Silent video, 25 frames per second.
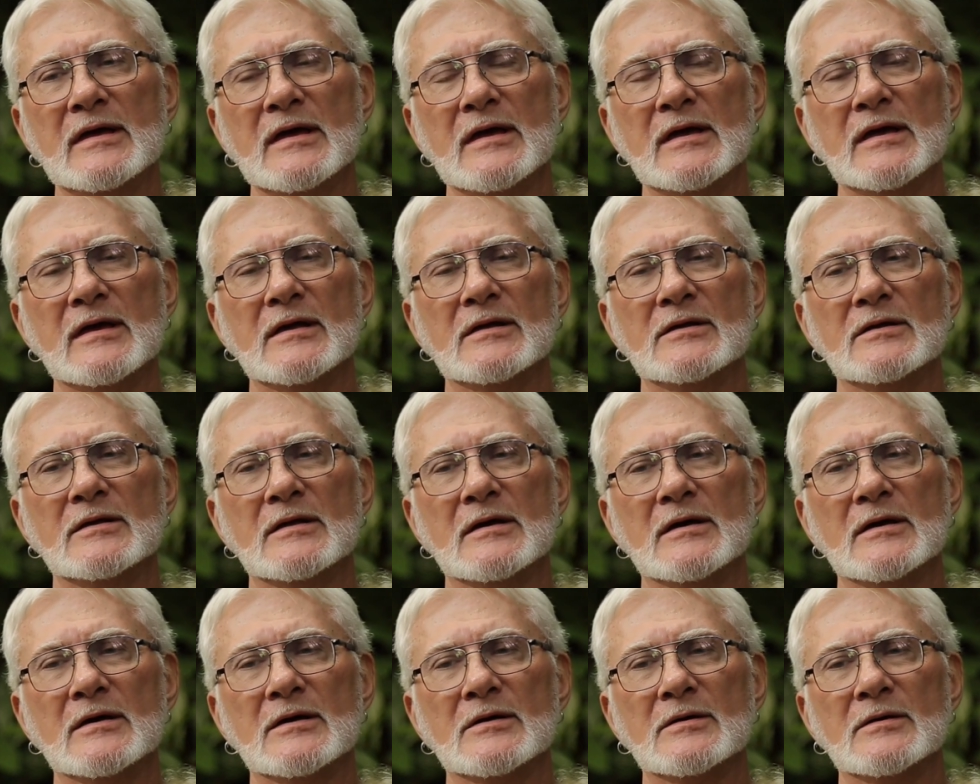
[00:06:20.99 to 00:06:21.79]
and
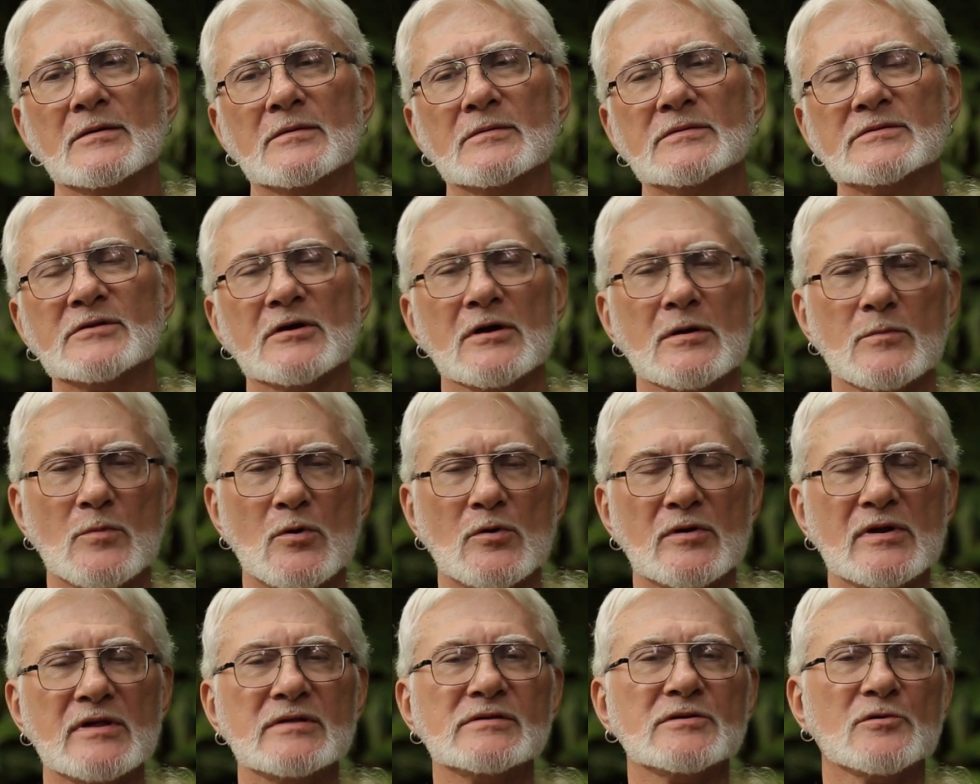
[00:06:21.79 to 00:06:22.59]

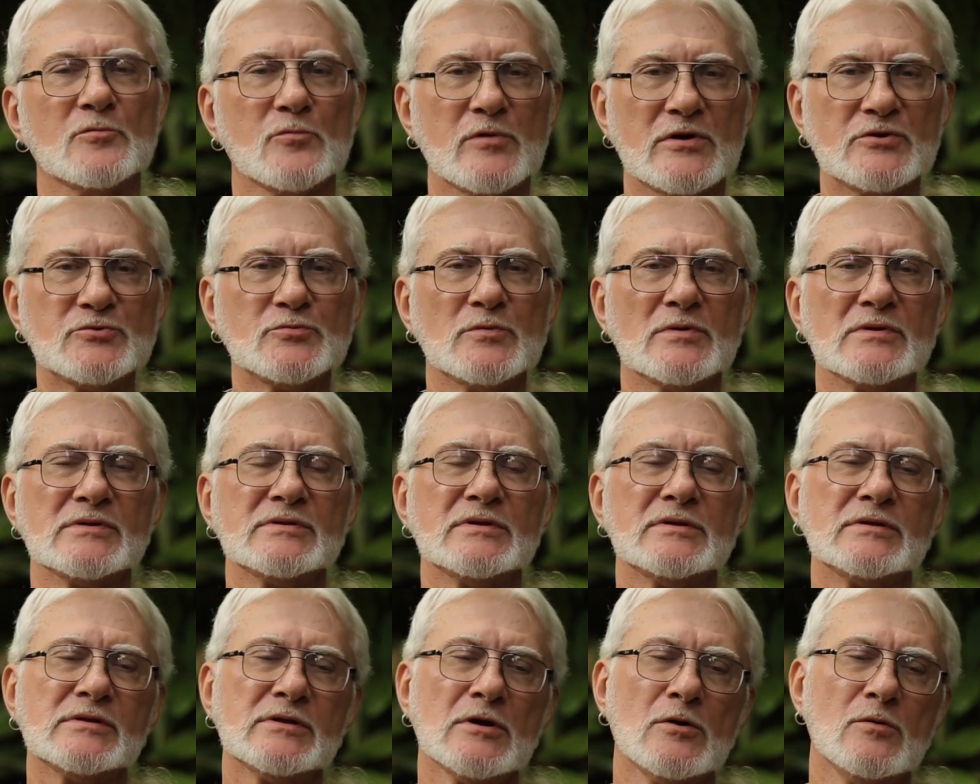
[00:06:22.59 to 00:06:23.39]
ceremonies and rituals
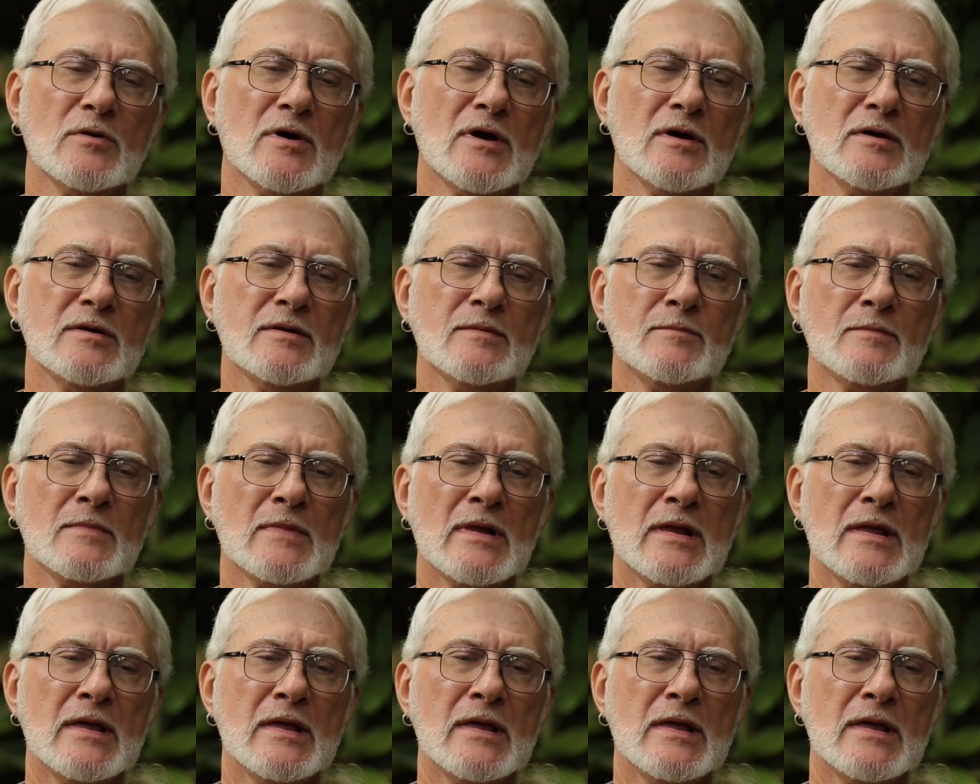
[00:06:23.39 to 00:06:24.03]
and so on,